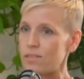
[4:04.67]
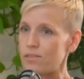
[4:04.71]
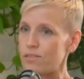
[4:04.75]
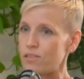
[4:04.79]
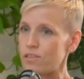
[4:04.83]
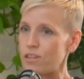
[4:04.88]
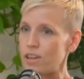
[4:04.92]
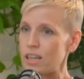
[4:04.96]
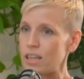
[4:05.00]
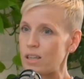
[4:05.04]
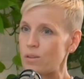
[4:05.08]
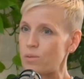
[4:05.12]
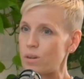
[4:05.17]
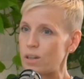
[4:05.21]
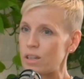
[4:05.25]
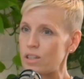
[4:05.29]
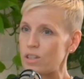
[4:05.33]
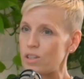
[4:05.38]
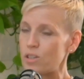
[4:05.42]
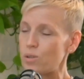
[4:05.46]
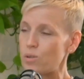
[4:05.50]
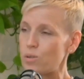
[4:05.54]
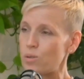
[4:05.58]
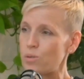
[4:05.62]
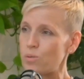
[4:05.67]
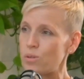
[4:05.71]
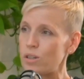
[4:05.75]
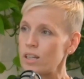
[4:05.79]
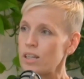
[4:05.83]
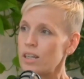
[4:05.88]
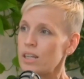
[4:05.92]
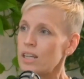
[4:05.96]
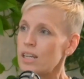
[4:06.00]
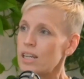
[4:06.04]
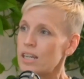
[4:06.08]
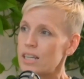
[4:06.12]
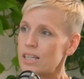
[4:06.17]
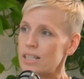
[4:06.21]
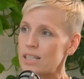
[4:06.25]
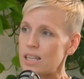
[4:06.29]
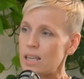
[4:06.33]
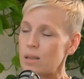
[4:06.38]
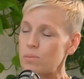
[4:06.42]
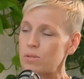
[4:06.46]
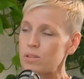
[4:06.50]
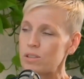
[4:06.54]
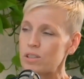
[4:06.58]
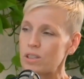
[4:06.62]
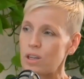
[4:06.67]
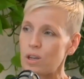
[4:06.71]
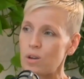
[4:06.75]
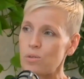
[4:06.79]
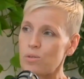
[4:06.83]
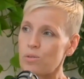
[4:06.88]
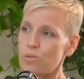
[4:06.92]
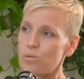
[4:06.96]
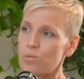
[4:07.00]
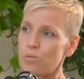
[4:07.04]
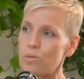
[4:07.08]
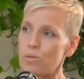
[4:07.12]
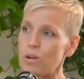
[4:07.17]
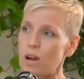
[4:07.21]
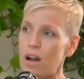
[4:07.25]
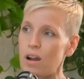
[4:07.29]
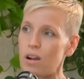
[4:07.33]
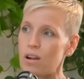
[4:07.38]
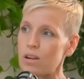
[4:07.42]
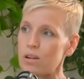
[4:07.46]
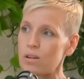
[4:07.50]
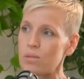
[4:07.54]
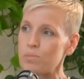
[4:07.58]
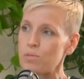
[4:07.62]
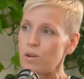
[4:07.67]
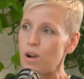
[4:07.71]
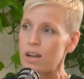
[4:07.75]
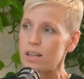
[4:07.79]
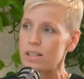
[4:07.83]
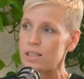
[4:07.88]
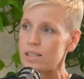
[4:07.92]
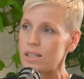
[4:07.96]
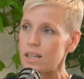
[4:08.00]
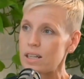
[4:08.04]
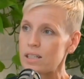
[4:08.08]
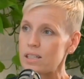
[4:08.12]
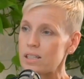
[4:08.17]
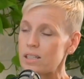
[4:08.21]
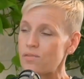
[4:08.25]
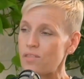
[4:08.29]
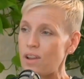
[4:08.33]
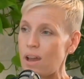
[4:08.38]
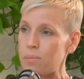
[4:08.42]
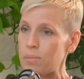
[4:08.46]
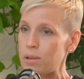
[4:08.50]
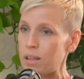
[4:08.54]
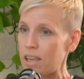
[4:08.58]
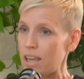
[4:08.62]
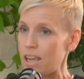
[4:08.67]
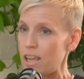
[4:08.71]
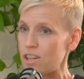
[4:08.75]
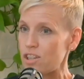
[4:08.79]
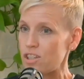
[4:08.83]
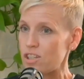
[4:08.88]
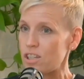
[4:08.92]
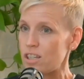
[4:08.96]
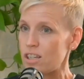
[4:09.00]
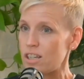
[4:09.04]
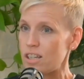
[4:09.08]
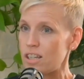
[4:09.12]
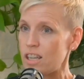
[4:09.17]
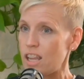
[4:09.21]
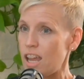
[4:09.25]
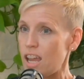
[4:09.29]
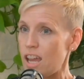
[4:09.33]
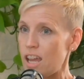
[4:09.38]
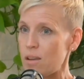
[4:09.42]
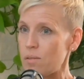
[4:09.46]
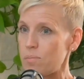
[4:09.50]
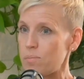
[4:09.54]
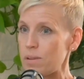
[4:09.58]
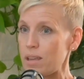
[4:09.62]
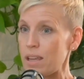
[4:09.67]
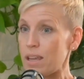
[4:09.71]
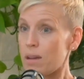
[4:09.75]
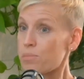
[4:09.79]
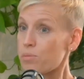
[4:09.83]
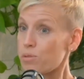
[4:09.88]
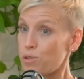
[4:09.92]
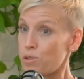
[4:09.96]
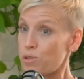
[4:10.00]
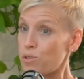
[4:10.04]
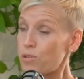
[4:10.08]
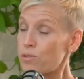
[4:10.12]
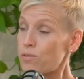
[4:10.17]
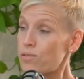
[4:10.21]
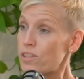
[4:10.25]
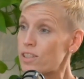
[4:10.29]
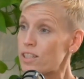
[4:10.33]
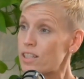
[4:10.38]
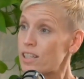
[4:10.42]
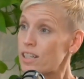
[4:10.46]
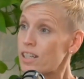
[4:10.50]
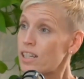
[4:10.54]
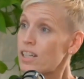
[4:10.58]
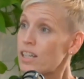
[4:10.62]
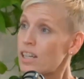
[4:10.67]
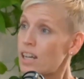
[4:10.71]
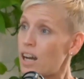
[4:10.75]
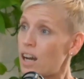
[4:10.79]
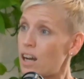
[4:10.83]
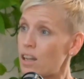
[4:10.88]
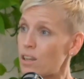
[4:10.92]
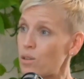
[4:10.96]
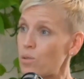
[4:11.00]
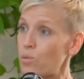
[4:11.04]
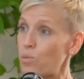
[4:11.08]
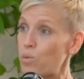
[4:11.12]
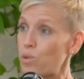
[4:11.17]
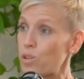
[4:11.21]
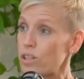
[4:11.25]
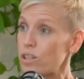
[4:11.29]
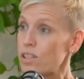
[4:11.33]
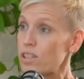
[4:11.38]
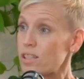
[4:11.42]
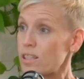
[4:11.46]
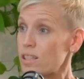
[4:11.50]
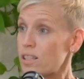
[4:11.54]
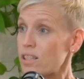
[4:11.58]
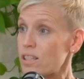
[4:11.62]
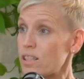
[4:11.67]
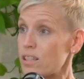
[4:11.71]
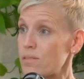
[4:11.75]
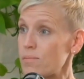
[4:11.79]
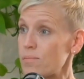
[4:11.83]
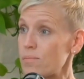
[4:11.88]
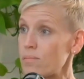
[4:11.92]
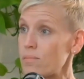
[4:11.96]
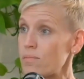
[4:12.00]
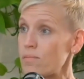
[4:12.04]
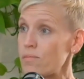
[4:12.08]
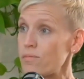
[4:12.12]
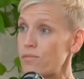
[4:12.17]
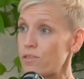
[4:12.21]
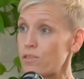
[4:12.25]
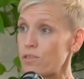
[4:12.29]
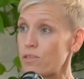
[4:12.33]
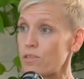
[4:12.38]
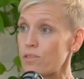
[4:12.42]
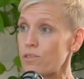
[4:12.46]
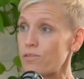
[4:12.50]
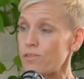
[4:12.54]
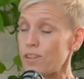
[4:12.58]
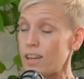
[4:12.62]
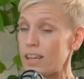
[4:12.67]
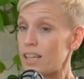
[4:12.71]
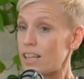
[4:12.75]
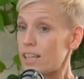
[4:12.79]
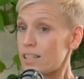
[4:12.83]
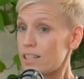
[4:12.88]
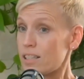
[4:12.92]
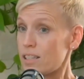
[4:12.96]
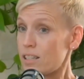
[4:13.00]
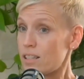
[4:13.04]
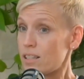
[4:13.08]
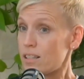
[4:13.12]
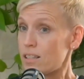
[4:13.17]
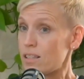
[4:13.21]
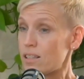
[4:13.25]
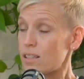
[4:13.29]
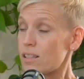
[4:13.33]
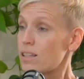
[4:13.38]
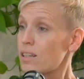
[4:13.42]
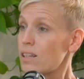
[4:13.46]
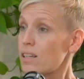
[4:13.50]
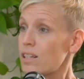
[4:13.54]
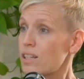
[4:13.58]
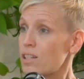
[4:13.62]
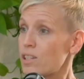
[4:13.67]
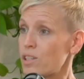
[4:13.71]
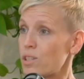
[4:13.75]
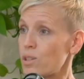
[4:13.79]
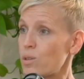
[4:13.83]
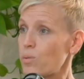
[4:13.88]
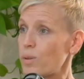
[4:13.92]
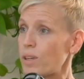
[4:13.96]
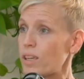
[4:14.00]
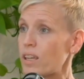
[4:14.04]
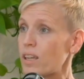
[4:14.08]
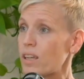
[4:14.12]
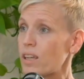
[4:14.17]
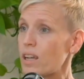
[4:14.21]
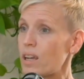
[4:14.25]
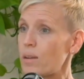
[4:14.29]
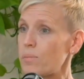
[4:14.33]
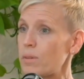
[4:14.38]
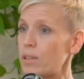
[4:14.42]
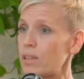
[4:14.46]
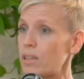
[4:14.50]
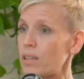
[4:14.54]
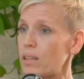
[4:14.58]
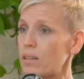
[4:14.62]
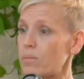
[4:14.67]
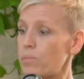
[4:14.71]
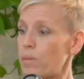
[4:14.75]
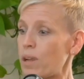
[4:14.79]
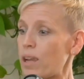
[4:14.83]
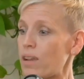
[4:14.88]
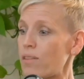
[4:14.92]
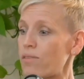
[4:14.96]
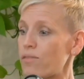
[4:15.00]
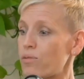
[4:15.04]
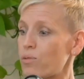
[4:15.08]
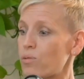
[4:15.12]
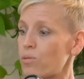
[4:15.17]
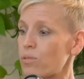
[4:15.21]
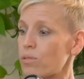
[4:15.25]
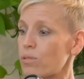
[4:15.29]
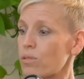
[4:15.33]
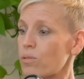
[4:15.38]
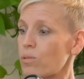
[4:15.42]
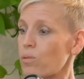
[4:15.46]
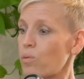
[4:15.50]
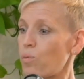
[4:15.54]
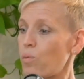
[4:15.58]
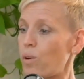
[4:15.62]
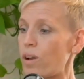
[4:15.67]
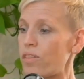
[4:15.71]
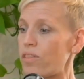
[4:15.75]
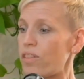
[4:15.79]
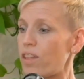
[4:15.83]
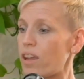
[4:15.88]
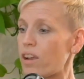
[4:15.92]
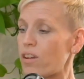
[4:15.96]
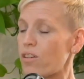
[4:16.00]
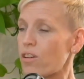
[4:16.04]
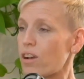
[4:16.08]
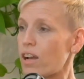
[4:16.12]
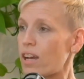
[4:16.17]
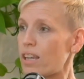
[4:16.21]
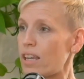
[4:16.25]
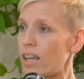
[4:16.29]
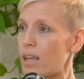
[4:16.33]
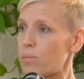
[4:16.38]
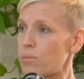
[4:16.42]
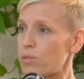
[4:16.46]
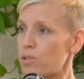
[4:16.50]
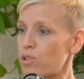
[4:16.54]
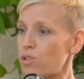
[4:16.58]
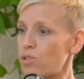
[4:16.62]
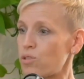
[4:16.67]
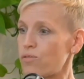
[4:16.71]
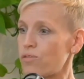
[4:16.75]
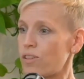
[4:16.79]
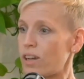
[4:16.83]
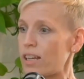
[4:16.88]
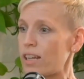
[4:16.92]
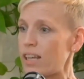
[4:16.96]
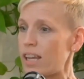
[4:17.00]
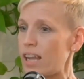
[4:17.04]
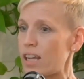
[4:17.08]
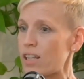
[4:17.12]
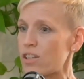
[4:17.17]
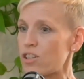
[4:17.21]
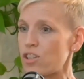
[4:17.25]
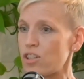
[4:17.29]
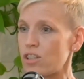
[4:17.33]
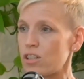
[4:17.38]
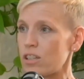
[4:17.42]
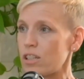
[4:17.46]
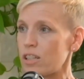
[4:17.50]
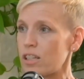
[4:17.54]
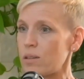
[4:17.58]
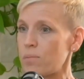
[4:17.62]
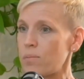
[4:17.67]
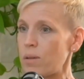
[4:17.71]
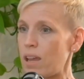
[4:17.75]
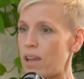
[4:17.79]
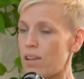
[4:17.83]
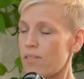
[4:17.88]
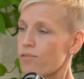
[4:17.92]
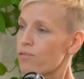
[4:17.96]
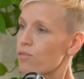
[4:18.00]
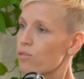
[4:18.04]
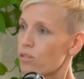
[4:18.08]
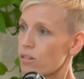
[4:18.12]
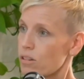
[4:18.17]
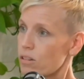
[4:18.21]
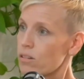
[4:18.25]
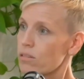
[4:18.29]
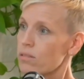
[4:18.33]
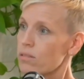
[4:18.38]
for anyone who is able to go through our process of application and be approved on an award system for finances. So we can come in and pay for what they are unable to financially pay for